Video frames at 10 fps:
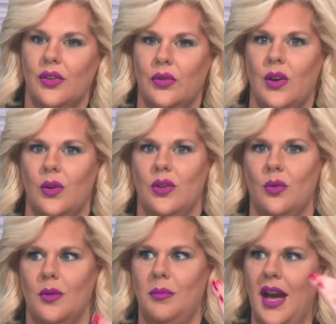So
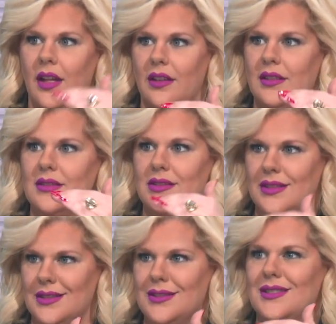your balance
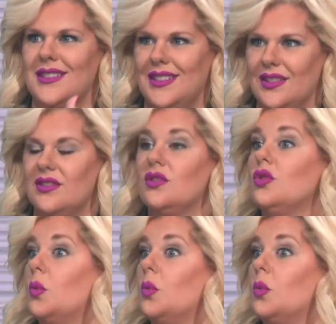is